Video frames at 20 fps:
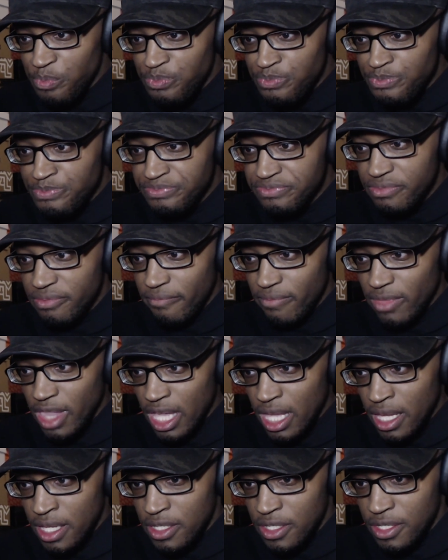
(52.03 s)
In this
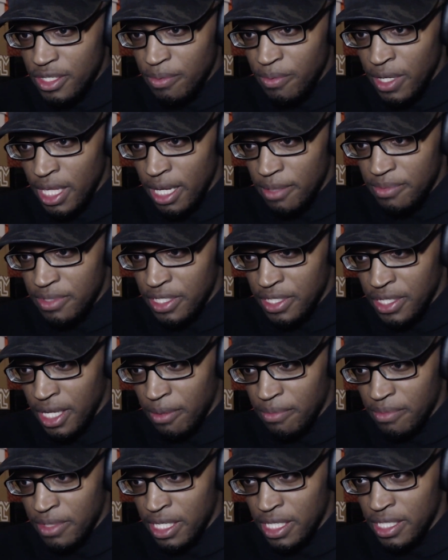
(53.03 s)
first video,
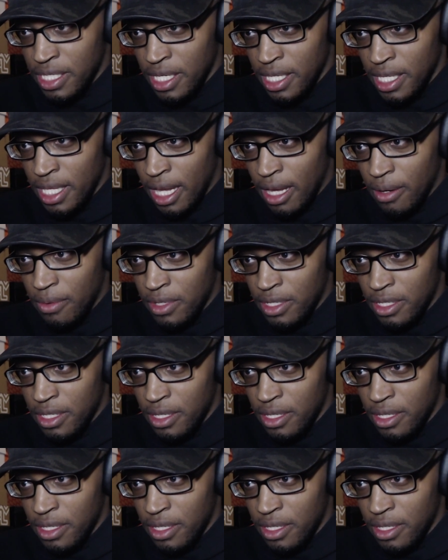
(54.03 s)
this house's ring